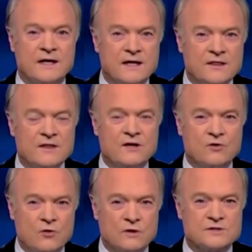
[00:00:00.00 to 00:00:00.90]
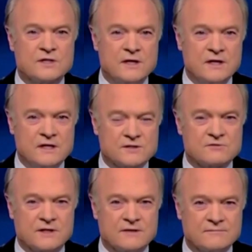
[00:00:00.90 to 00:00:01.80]
in the court's
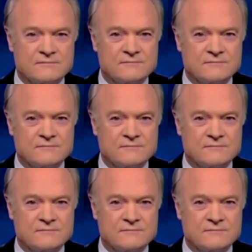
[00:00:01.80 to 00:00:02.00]
history